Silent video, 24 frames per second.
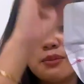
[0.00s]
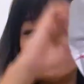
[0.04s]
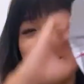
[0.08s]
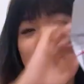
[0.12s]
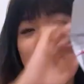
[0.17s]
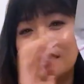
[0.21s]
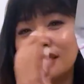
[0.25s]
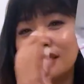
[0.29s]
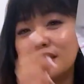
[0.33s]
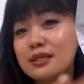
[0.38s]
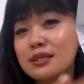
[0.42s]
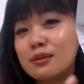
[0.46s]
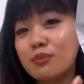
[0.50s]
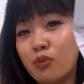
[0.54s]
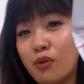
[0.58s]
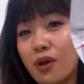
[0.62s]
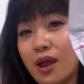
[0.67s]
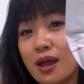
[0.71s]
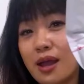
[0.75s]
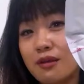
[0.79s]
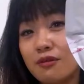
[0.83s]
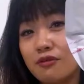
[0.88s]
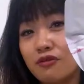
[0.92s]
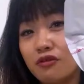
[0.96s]
This is a
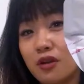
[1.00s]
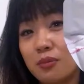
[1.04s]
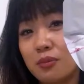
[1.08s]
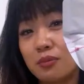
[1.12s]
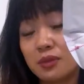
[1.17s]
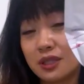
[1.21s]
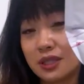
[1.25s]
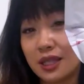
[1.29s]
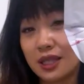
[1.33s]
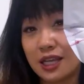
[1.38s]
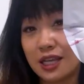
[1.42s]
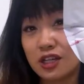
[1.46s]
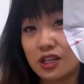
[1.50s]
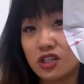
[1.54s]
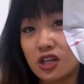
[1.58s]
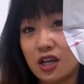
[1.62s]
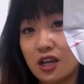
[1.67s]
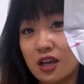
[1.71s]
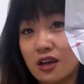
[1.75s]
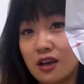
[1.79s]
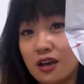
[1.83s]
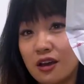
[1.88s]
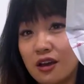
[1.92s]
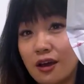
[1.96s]
brand from
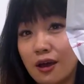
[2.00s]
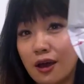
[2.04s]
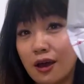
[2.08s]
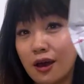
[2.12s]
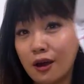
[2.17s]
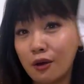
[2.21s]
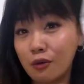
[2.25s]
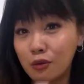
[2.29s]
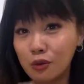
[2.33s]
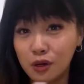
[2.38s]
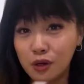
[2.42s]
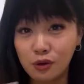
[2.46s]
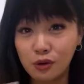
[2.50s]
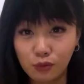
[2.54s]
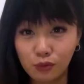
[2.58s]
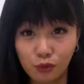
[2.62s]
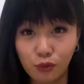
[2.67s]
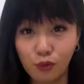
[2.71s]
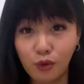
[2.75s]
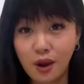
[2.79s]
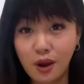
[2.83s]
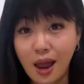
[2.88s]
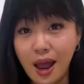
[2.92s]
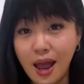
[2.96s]
Malaysia,
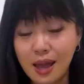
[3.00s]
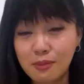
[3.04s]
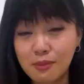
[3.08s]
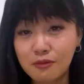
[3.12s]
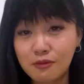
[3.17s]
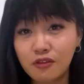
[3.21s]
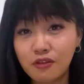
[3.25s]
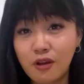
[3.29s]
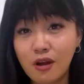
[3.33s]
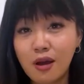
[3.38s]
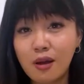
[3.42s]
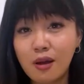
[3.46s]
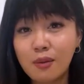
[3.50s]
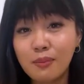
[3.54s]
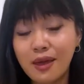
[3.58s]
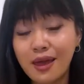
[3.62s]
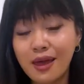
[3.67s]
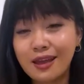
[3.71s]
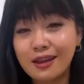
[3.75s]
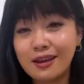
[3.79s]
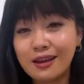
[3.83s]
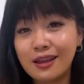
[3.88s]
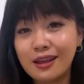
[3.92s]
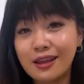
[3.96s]
where I'm from,
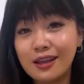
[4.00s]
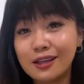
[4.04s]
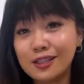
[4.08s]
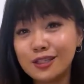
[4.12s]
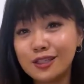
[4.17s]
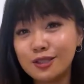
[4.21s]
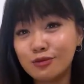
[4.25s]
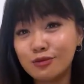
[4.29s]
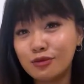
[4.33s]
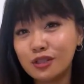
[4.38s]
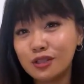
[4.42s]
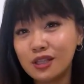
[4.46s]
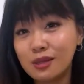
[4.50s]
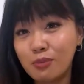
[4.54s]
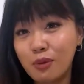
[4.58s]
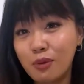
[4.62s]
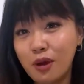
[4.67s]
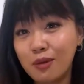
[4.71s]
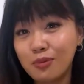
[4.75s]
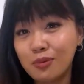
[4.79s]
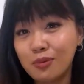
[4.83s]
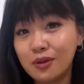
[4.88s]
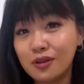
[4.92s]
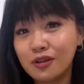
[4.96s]
and it's really
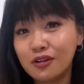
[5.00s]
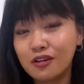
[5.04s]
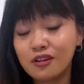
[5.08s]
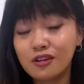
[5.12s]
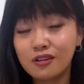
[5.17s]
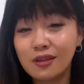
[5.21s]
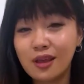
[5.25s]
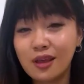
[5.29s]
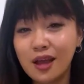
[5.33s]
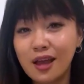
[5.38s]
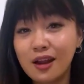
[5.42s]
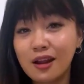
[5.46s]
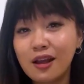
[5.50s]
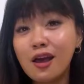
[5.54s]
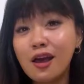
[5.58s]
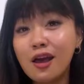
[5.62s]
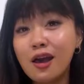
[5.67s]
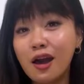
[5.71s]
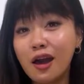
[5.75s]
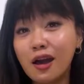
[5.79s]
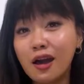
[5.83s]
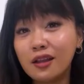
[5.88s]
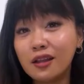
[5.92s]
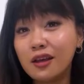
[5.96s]
popular that
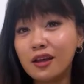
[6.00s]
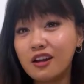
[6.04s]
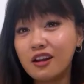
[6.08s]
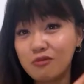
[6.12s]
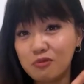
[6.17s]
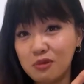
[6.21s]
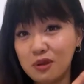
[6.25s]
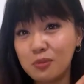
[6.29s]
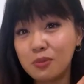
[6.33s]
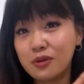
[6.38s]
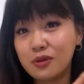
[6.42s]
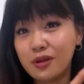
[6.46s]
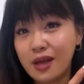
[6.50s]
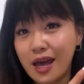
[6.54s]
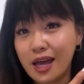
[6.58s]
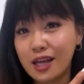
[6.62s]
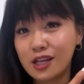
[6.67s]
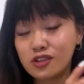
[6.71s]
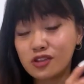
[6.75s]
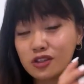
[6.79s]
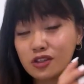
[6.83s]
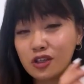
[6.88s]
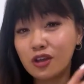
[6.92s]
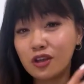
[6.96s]
a lot of people
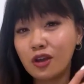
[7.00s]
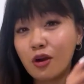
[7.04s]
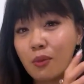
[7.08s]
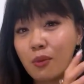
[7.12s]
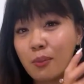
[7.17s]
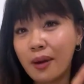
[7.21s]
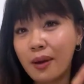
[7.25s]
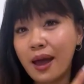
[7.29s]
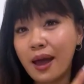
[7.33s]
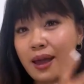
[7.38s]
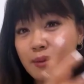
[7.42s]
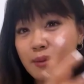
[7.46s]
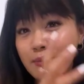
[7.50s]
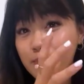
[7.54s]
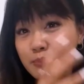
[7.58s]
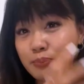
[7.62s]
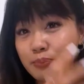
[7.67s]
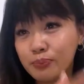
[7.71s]
actually go buy